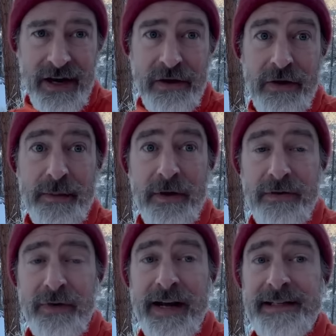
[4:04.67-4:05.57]
their
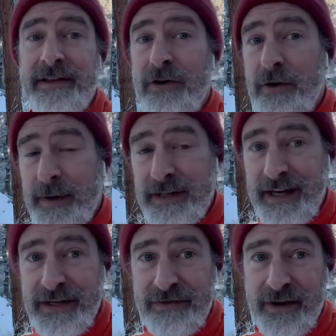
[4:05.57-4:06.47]
birth rates and their
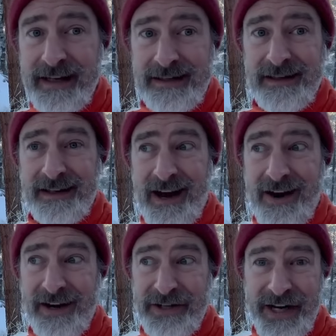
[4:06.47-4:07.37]
urbanization rates
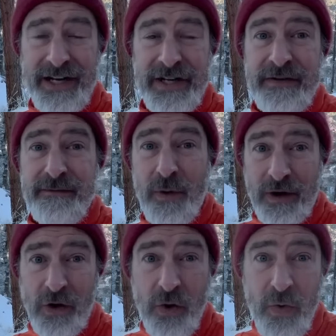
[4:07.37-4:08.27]
are changing
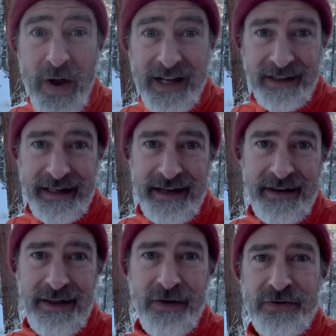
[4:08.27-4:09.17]
more quickly
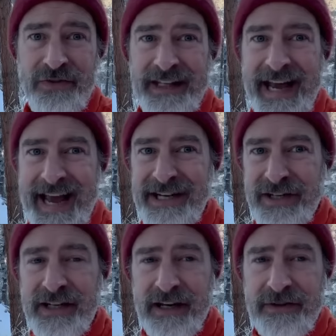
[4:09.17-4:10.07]
than those really
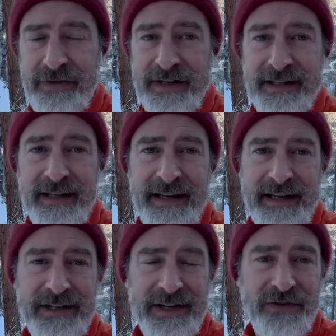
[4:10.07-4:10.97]
aged countries
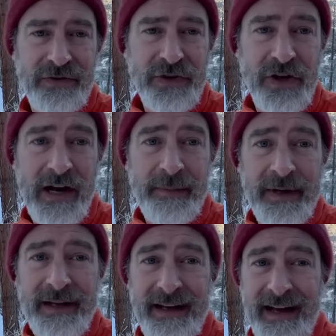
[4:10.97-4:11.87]
in Central Europe.
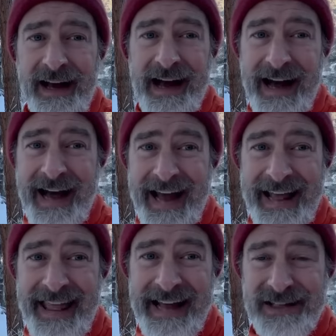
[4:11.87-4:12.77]
Uh,
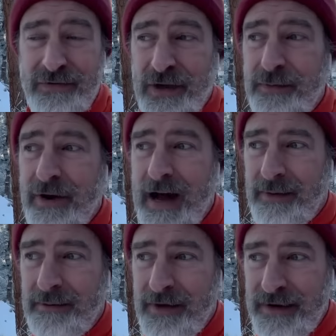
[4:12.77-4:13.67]
and that's a real
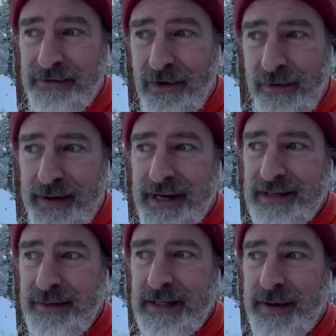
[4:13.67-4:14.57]
problem moving forward
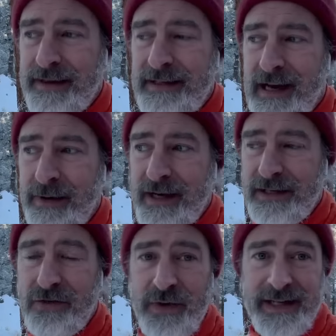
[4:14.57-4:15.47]
because it means by the time we get
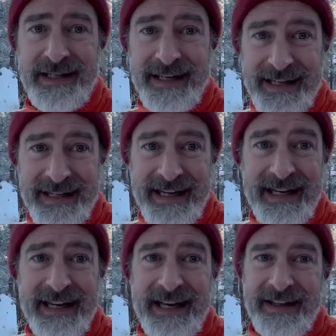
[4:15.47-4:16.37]
to
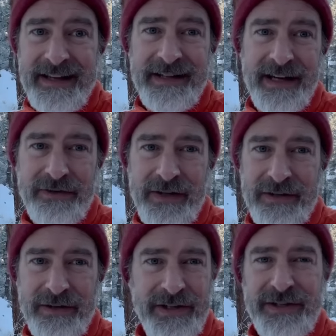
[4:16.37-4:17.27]
2060, these
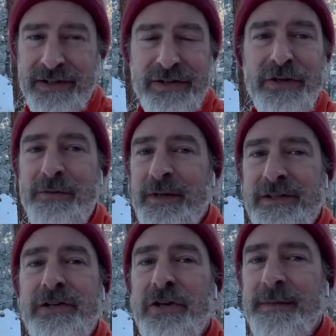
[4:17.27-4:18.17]
countries are just as doomed as
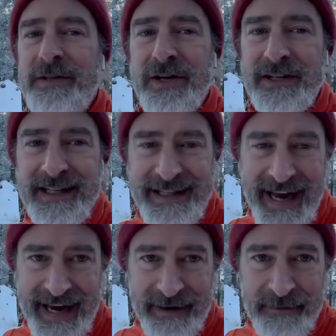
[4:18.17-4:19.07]
the Germans are today.